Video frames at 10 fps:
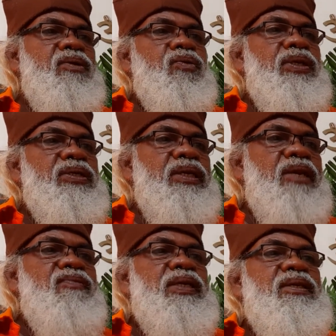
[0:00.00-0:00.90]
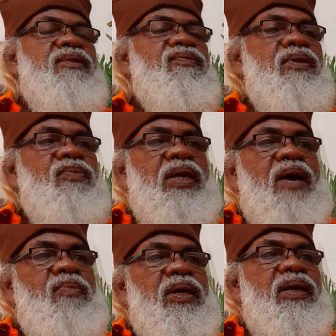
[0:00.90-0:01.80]
who is elevated from
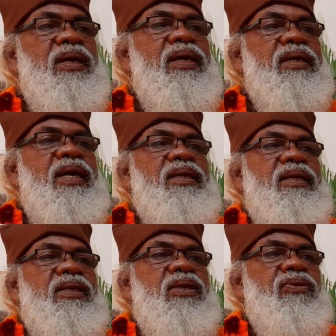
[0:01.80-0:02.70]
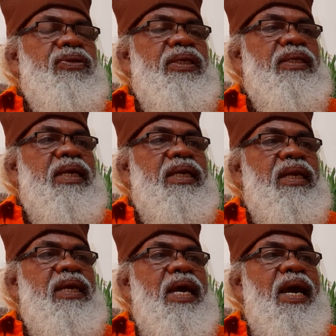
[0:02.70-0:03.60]
kama can enter into the
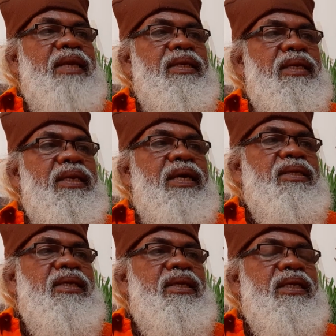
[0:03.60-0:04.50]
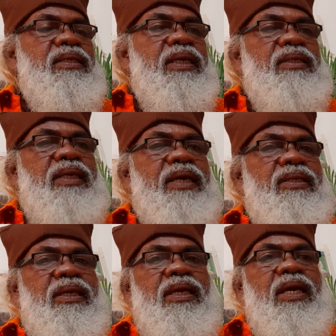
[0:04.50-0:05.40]
tunnel and enjoy
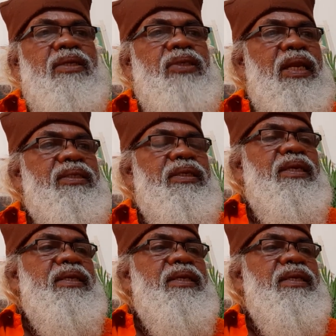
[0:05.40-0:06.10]
the celestial